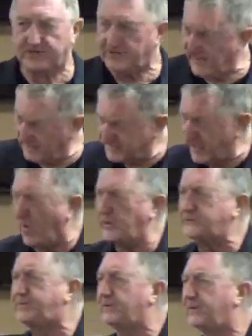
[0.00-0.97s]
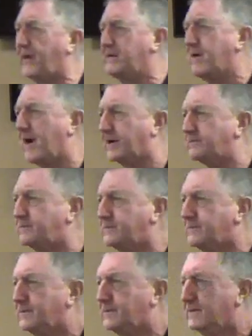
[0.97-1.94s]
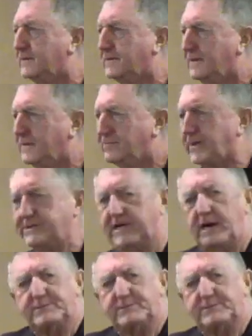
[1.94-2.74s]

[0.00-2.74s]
Yes, the Holy Spirit came on him, but yet